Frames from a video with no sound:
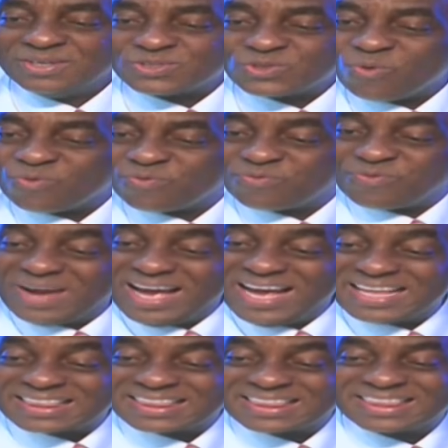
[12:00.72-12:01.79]
So
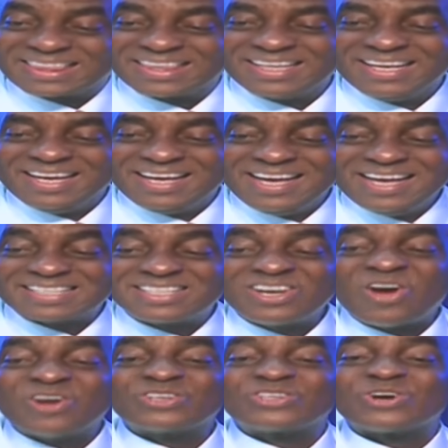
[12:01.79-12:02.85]
faith is
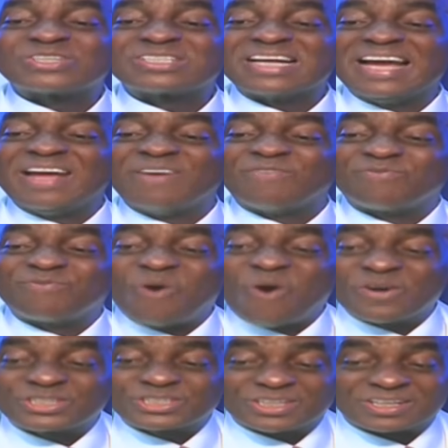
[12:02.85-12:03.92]
not just a
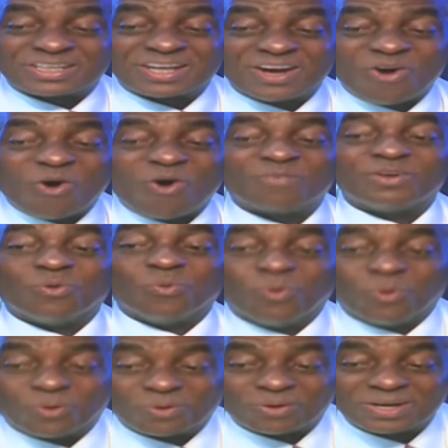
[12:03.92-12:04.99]
function of the
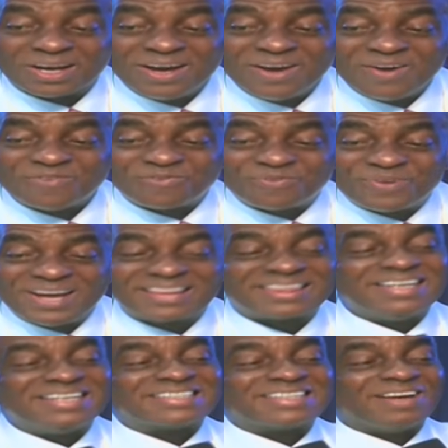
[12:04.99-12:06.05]
word, faith
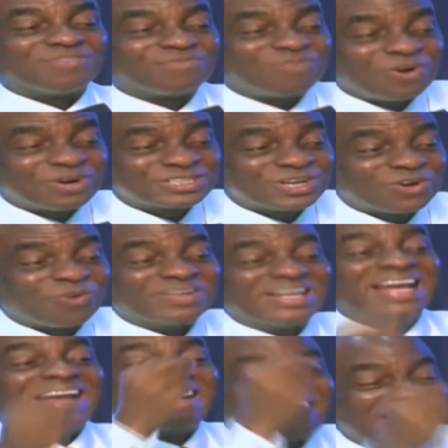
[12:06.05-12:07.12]
is a function of
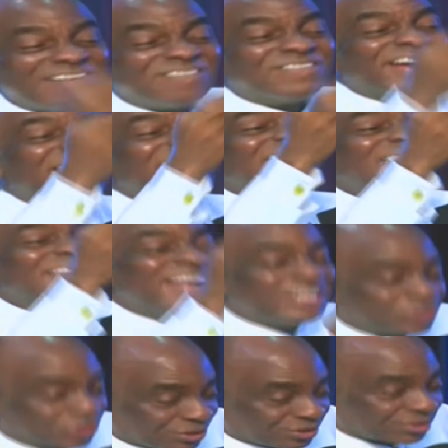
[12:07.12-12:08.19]
the
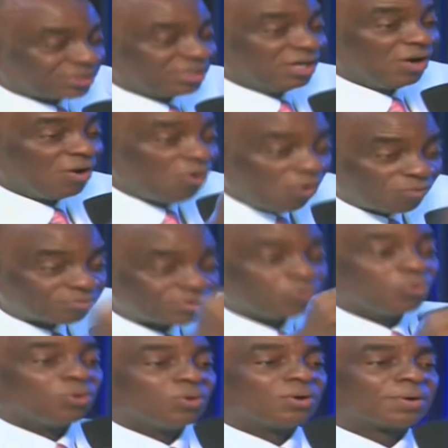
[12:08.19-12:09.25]
revelation of the
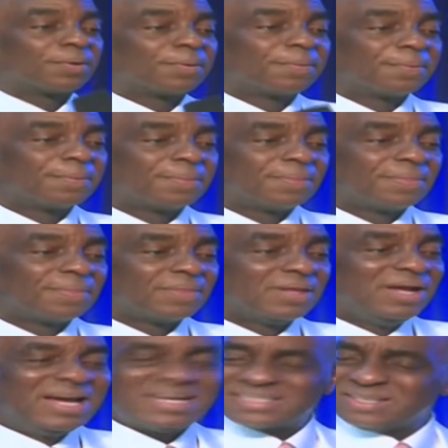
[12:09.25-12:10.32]
word.
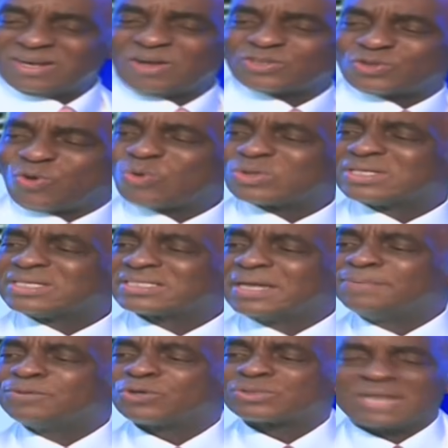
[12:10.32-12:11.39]
It's not quoting
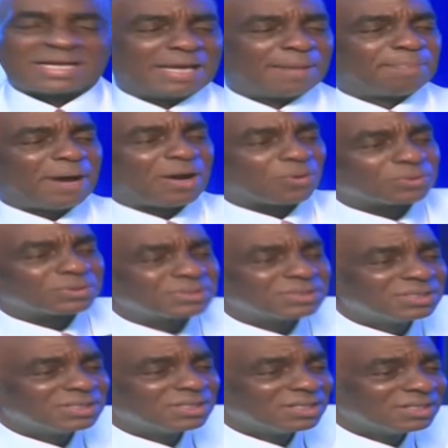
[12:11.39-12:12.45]
scriptures like a parrot
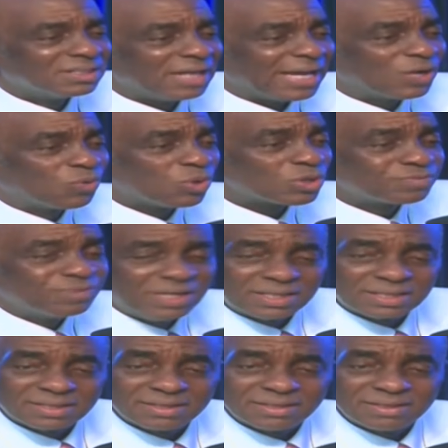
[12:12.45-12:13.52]
that equals faith.